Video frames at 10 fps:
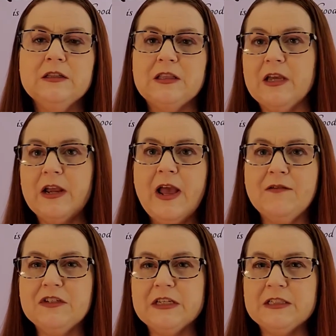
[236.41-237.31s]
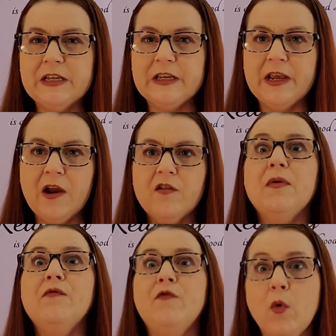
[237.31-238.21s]
that they have to get taken care of
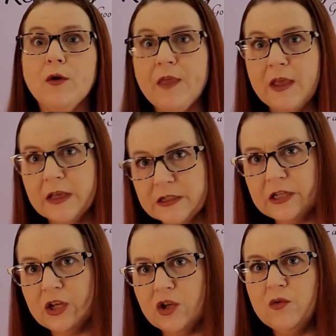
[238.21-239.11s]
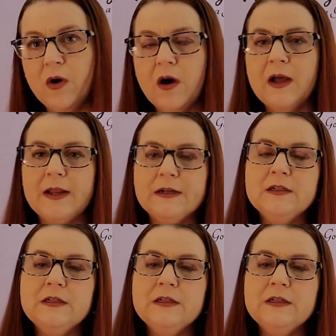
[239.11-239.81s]
before they continue on